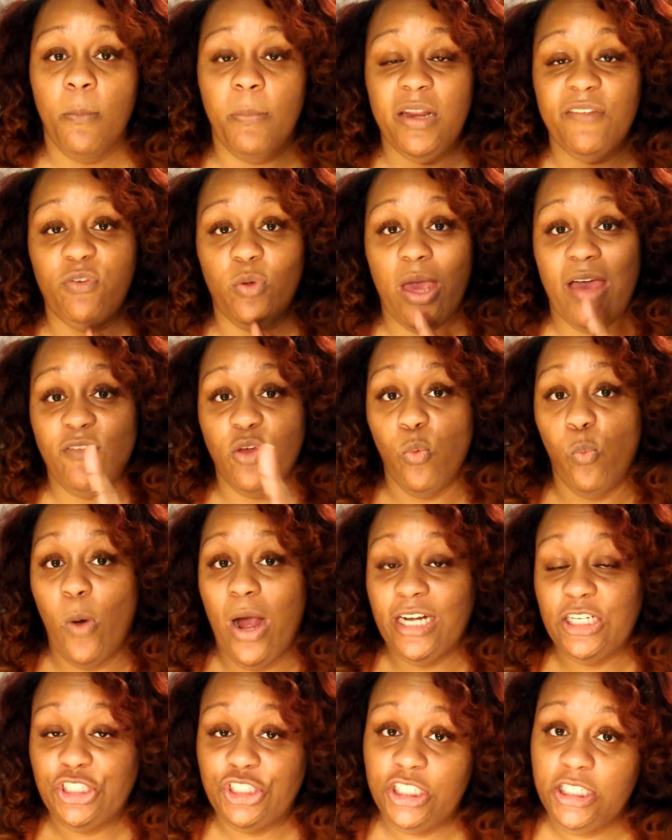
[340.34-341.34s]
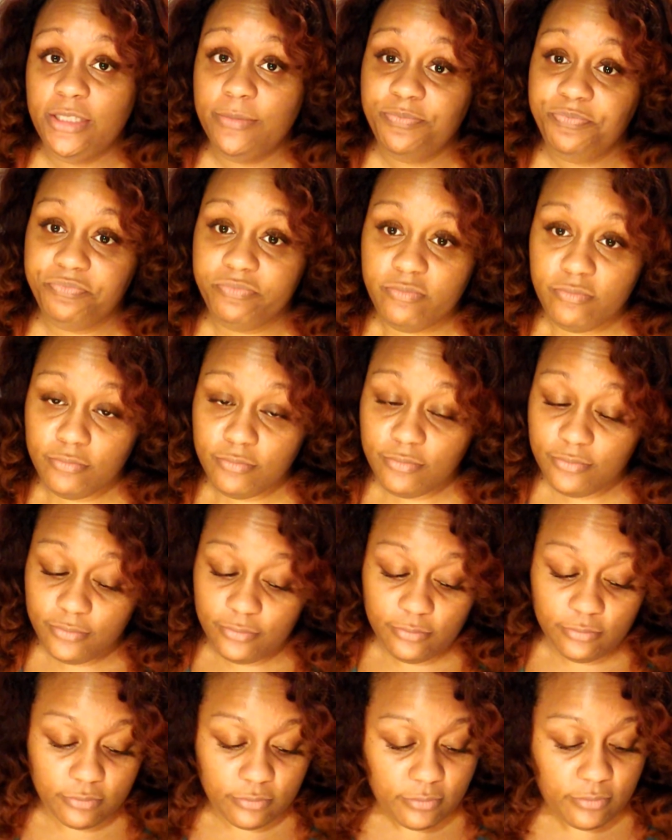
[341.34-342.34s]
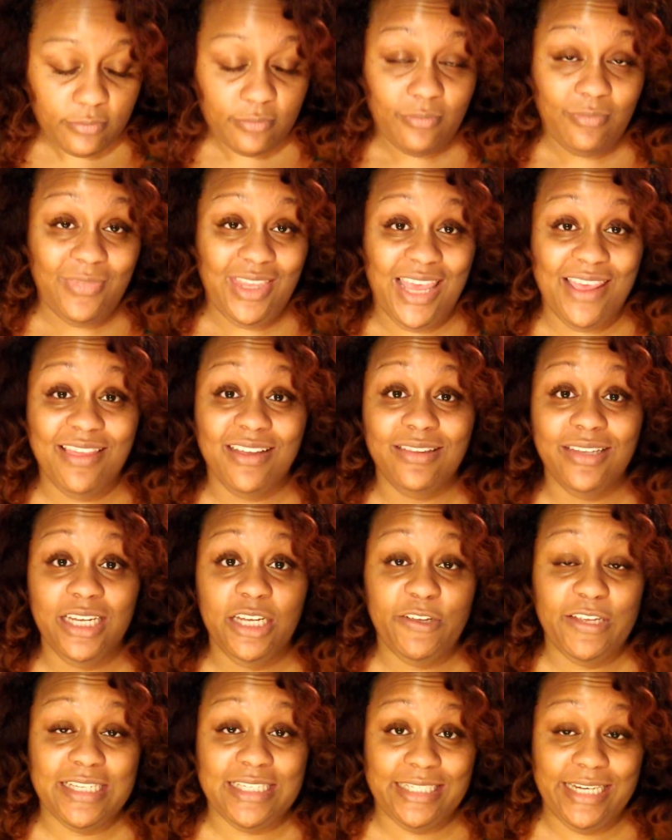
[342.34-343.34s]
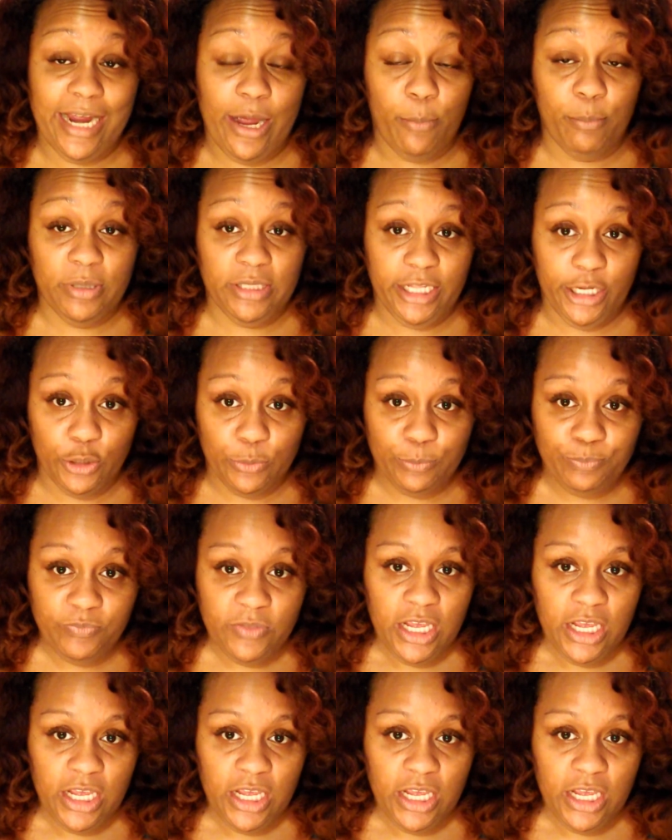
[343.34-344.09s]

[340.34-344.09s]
But if you haven't watched it, the link is down below.